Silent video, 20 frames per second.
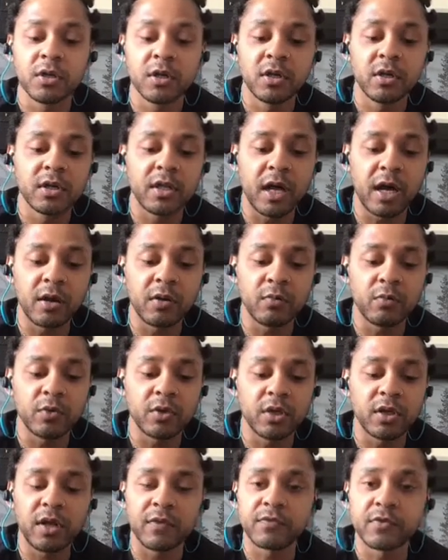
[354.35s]
that would
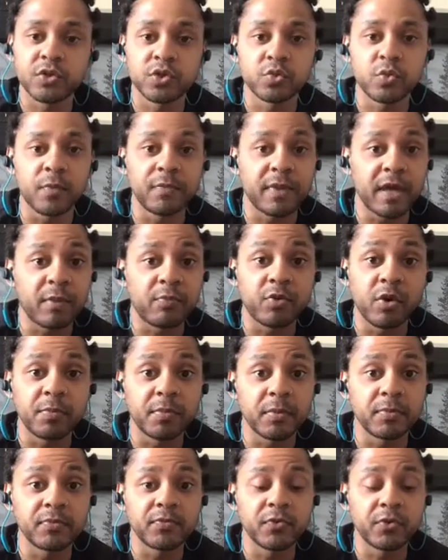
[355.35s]
love to swap their
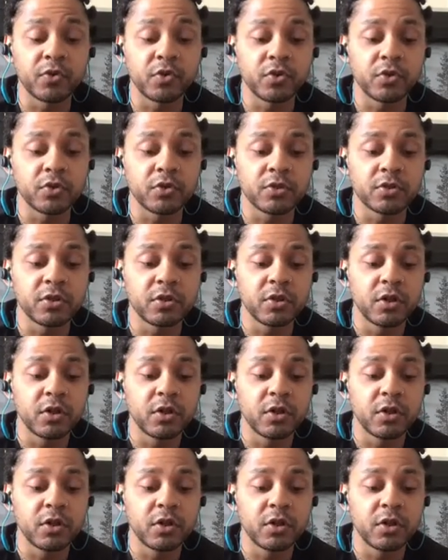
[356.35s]
problems for yours.